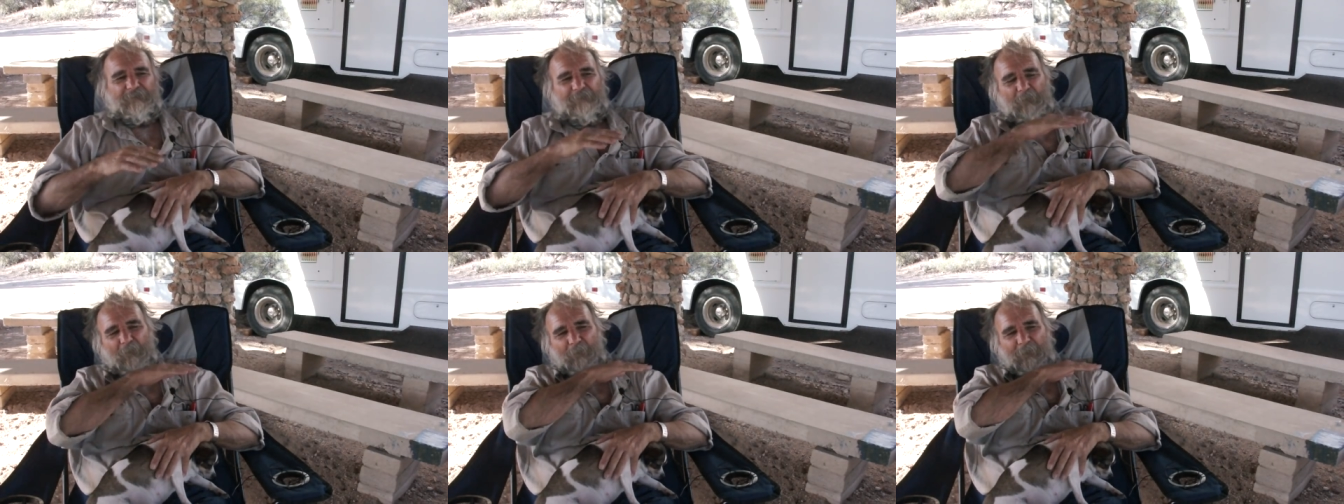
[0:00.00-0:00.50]

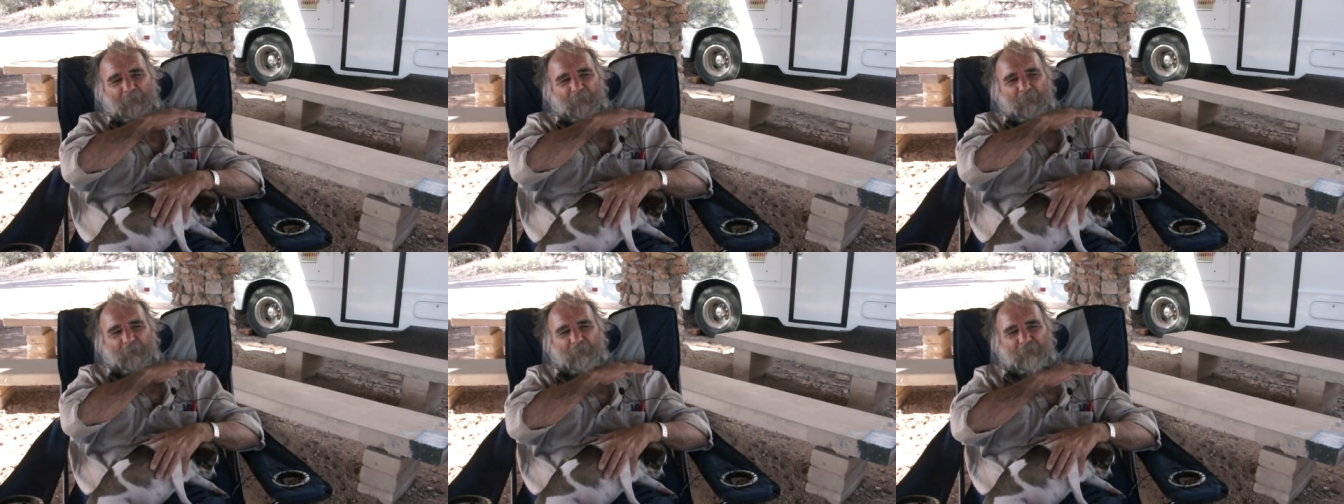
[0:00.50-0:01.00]
So we. we,
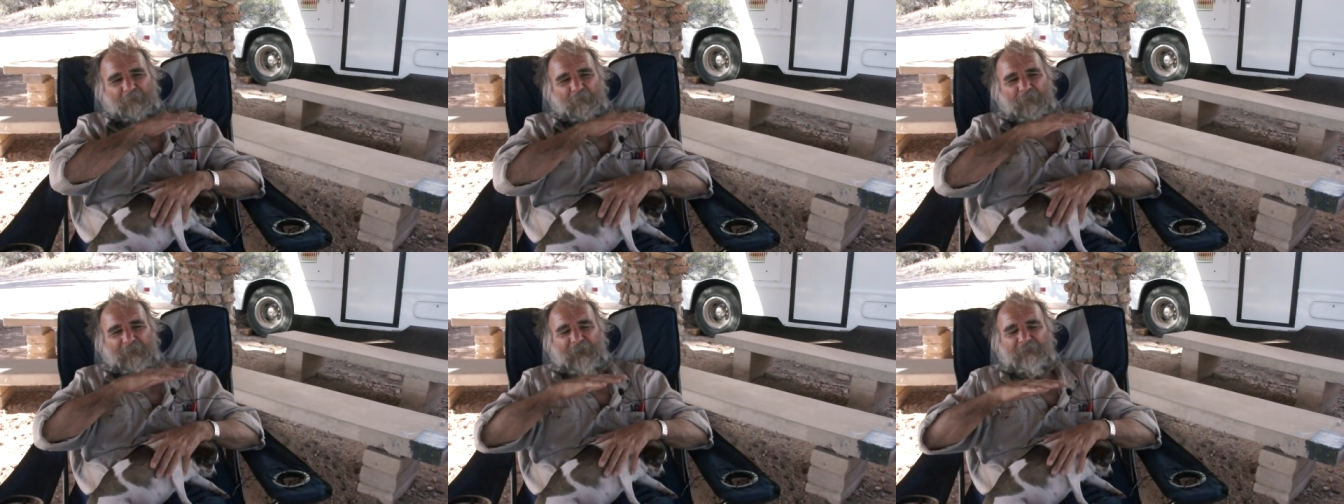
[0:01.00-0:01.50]
we
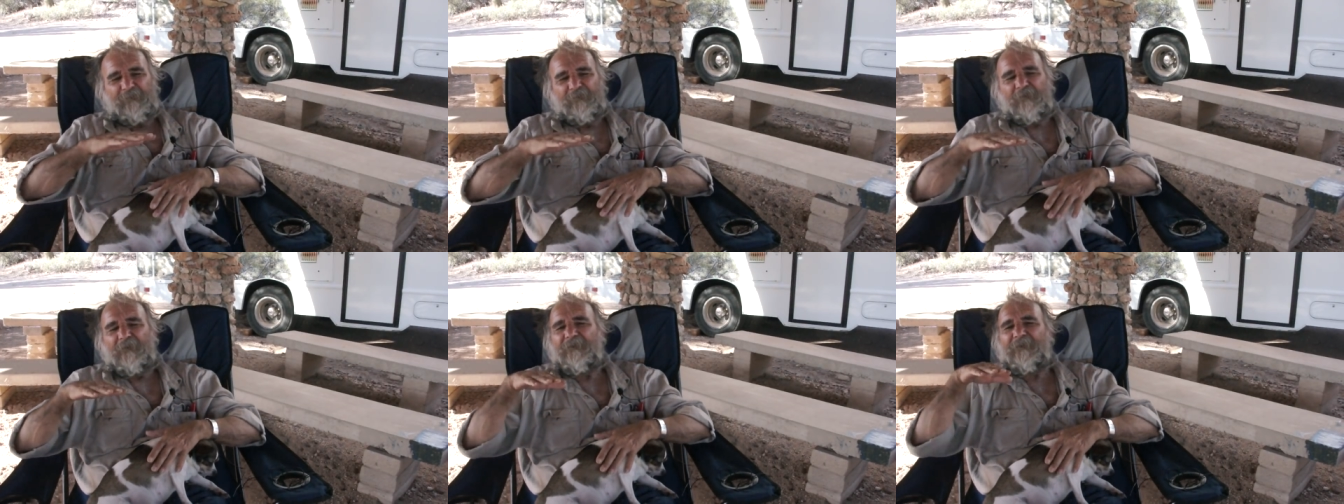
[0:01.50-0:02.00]
We had to
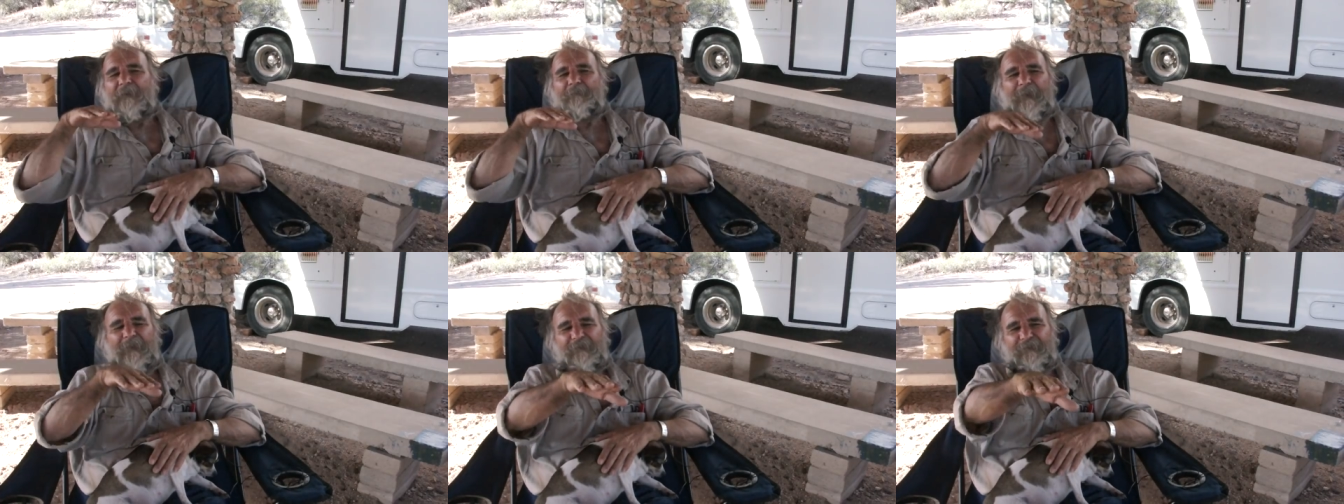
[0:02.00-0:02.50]
crawl on our
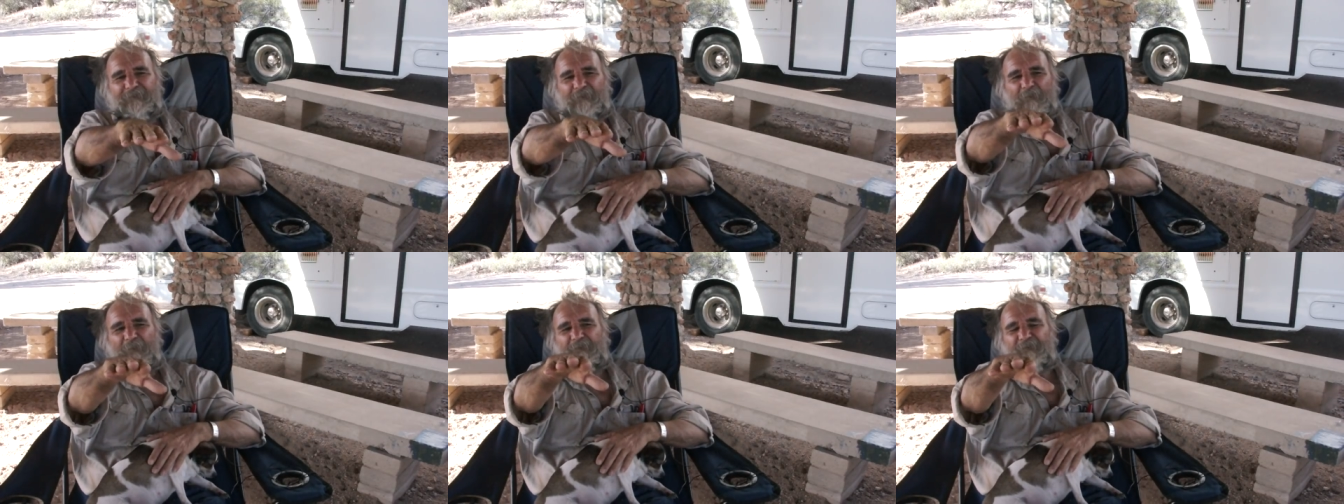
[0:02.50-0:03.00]
bellies
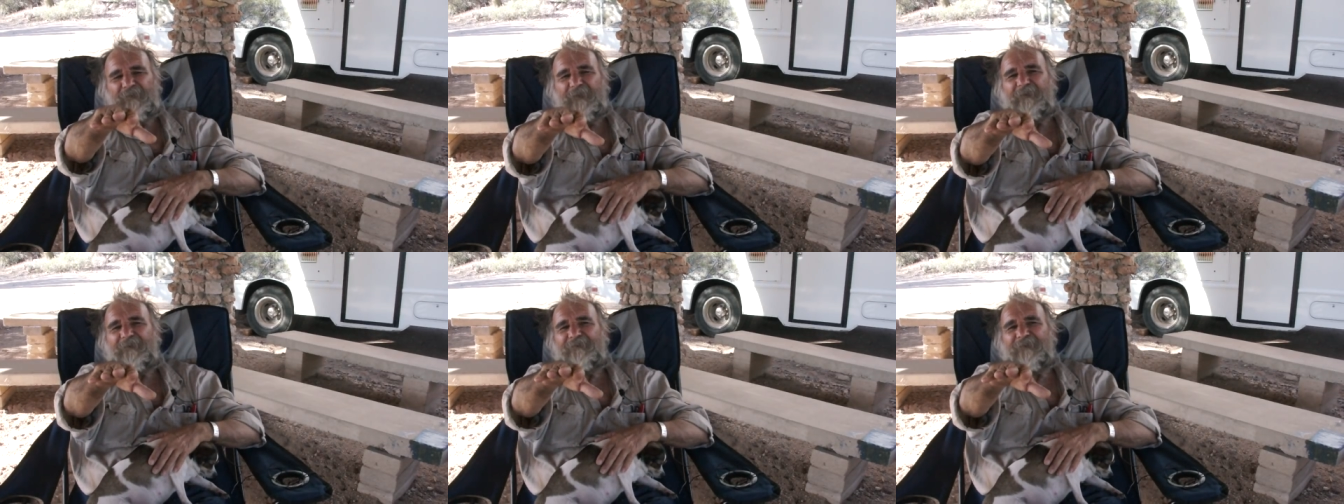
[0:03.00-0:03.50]
all the way to the inn,